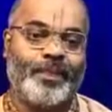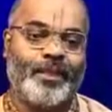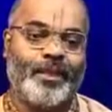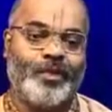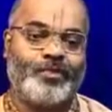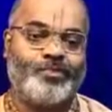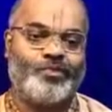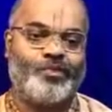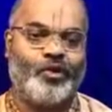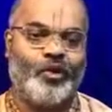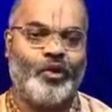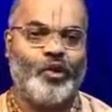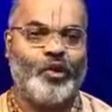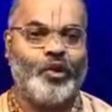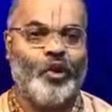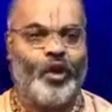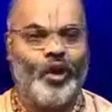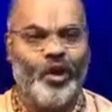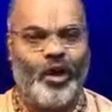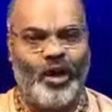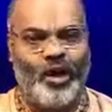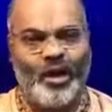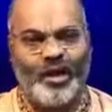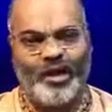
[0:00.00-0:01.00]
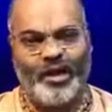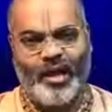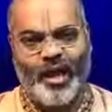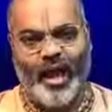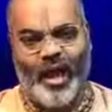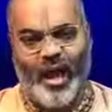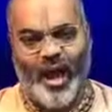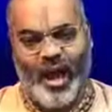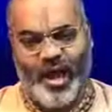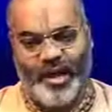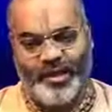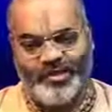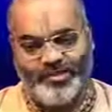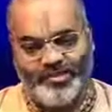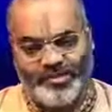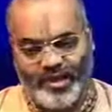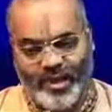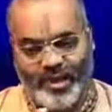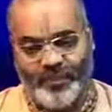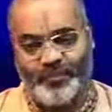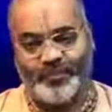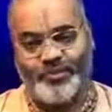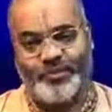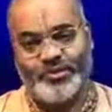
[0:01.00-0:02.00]
So Lord
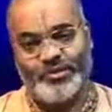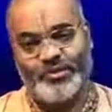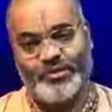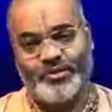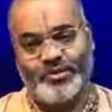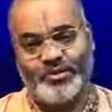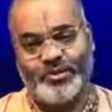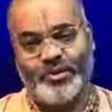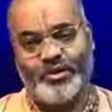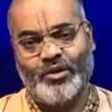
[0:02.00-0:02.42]
accepts